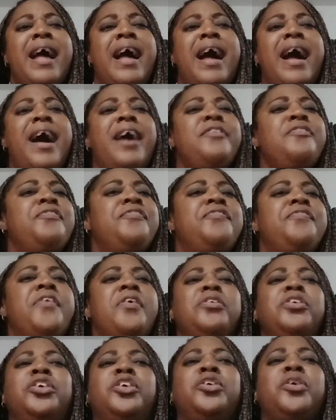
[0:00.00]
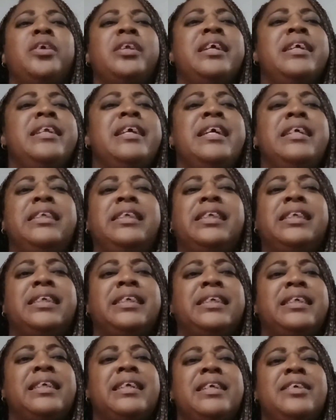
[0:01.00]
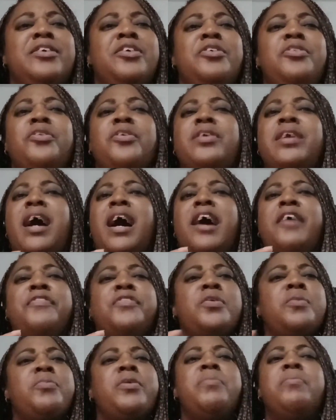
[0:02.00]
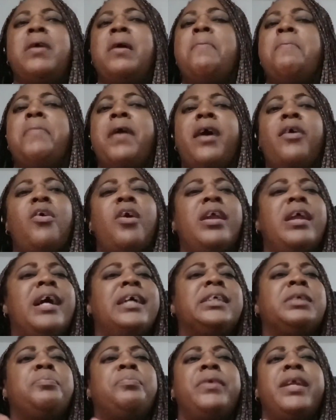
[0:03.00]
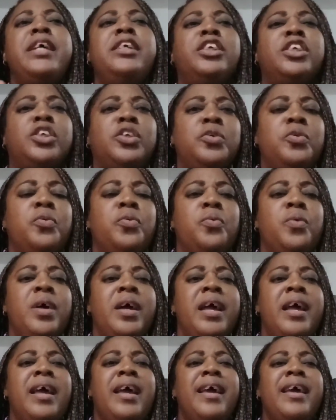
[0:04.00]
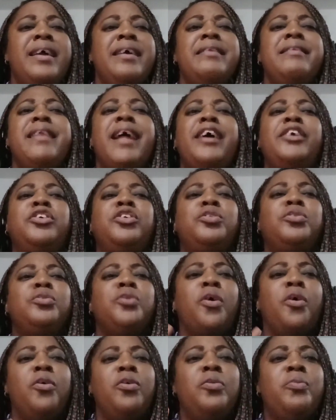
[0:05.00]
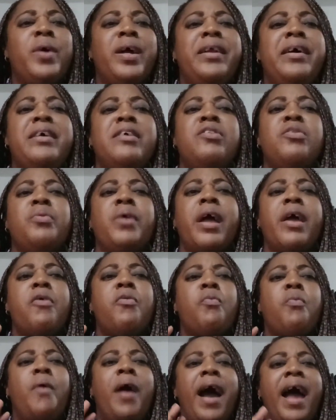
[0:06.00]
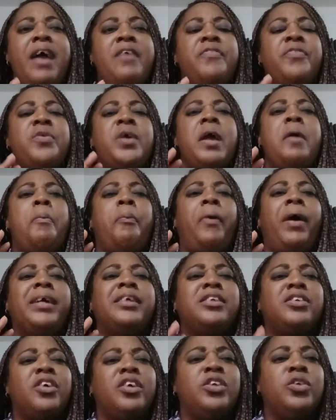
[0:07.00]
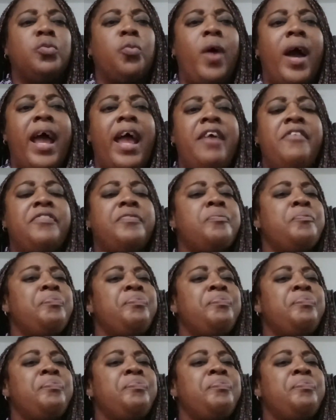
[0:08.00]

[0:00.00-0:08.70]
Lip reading: and function in it. You don't have to. Remember, God has placed you in that role, whether you are a wife, you are a pastor's wife,